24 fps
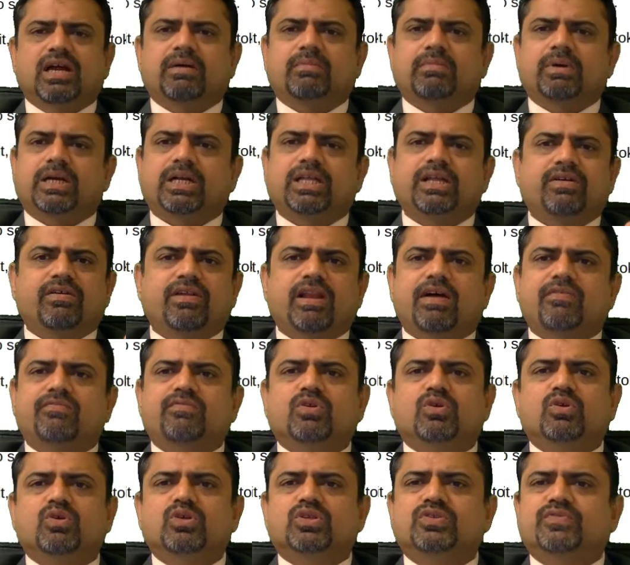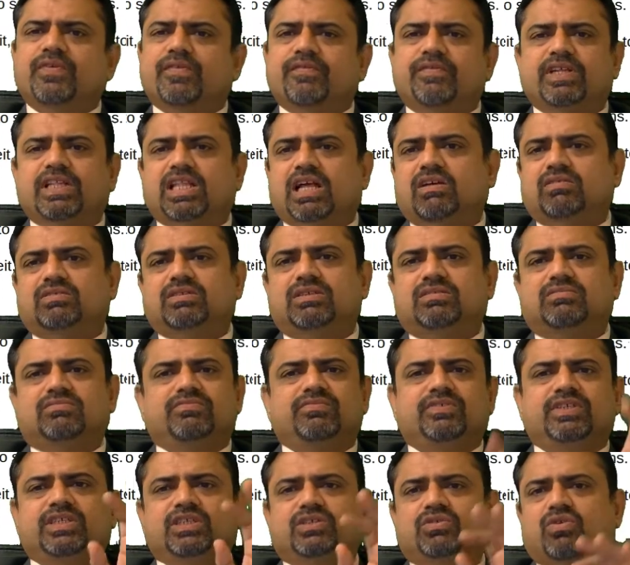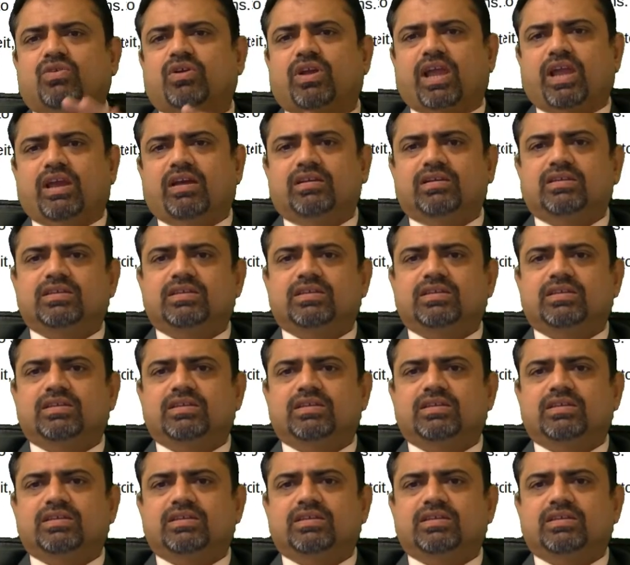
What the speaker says: but he will have to lose 50,000, which is okay.